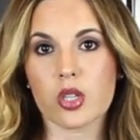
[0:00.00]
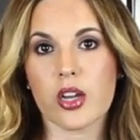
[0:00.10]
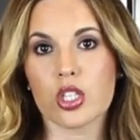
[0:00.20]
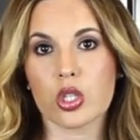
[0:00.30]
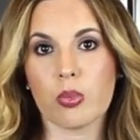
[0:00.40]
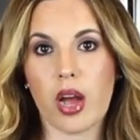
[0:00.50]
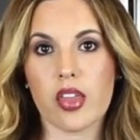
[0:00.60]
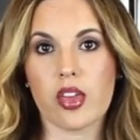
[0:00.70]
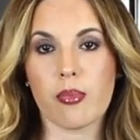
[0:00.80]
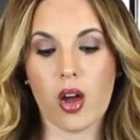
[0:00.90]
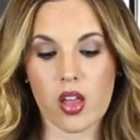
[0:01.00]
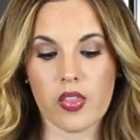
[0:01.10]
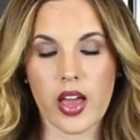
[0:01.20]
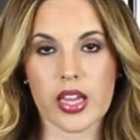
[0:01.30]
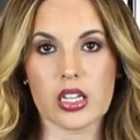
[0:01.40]
so I do buy them
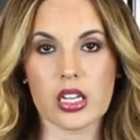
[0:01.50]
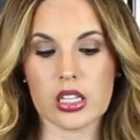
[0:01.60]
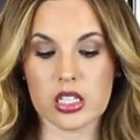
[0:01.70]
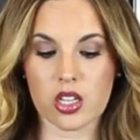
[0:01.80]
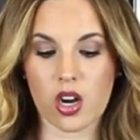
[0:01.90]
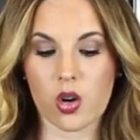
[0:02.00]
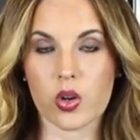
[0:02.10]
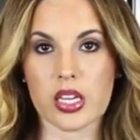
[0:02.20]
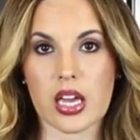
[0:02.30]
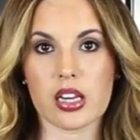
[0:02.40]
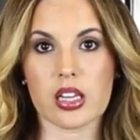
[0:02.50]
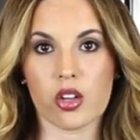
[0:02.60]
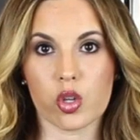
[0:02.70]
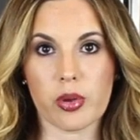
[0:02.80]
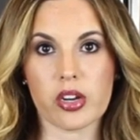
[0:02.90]
online, and these are organic
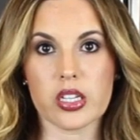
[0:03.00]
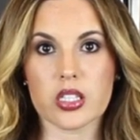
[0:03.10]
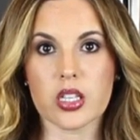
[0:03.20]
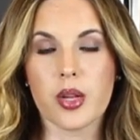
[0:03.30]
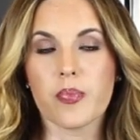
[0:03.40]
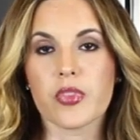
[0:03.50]
elderberries.